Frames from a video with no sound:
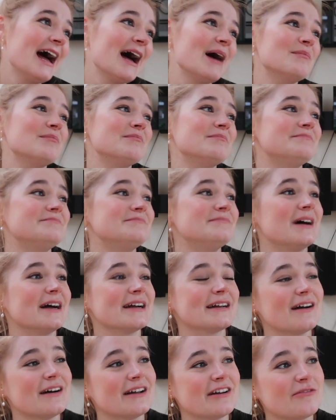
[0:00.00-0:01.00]
and I
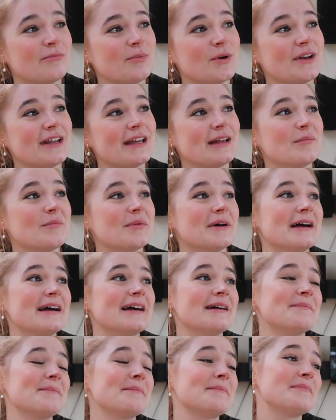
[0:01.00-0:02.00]
can't have pudding, but